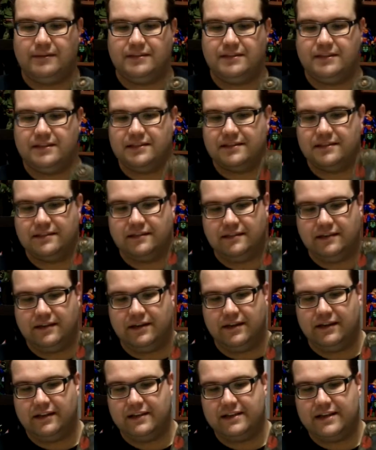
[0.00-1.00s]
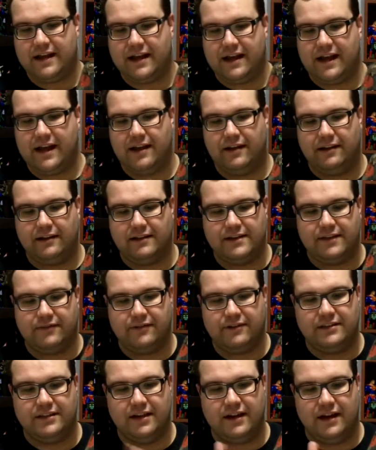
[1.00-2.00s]
Let's just, let's hang out. Let's have a
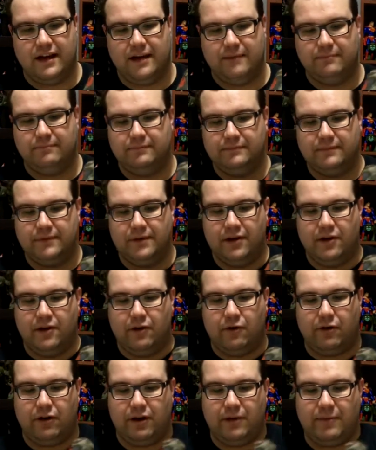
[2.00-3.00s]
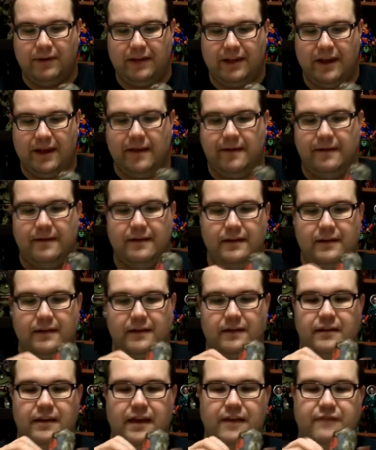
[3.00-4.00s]
good time. Or it could be like,
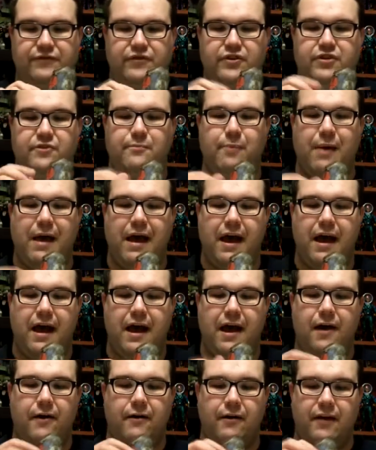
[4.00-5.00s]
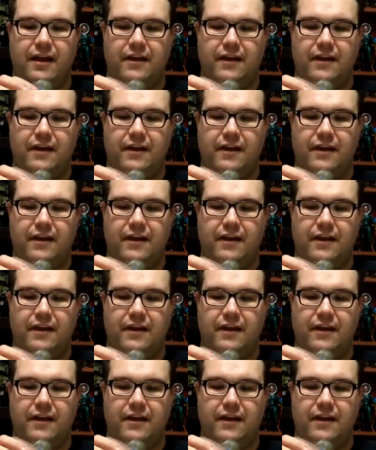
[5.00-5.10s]
F you, pal.